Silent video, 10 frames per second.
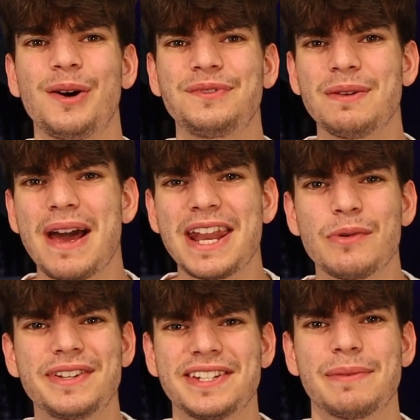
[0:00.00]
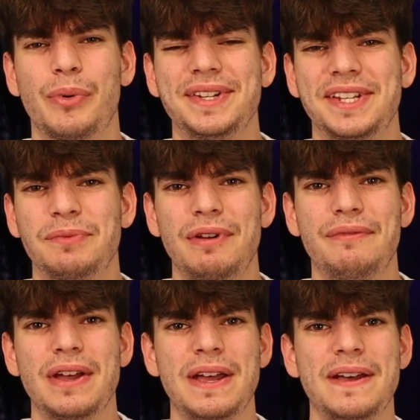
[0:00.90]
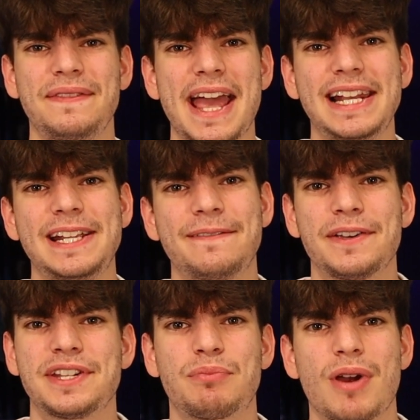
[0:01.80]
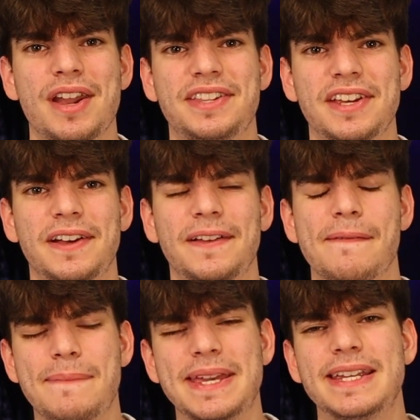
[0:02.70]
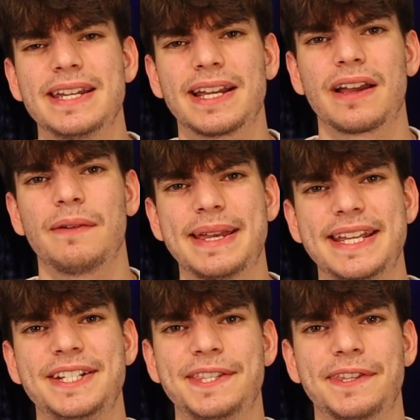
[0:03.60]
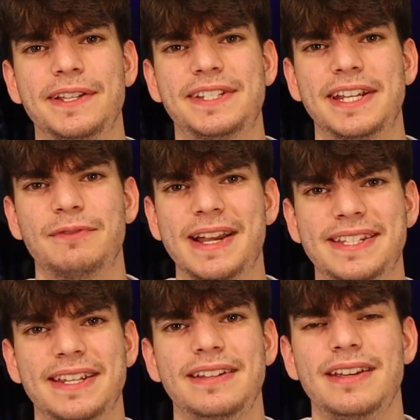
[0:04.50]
After many were disappointed with Alien vs Predator being P G thirteen rated,